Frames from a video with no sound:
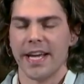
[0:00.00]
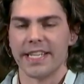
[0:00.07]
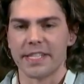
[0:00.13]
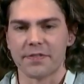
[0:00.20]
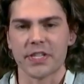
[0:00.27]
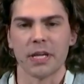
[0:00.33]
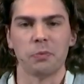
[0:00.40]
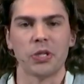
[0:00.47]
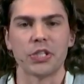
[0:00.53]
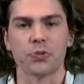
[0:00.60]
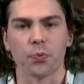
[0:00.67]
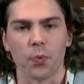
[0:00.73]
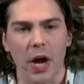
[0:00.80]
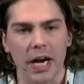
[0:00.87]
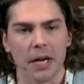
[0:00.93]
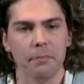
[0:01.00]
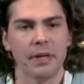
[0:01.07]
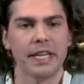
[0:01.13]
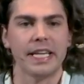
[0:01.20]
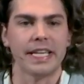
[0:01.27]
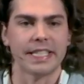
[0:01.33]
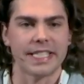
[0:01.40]
is if someone is
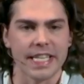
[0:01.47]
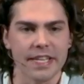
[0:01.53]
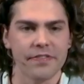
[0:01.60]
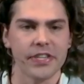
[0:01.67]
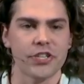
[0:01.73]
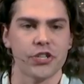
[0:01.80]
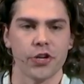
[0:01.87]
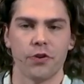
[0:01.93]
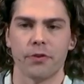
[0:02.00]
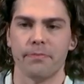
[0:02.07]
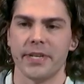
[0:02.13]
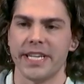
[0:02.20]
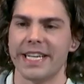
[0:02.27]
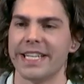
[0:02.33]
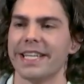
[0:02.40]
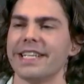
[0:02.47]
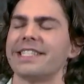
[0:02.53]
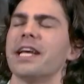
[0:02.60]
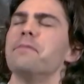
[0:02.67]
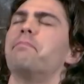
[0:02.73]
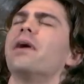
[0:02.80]
recommending a TV show to me and they say,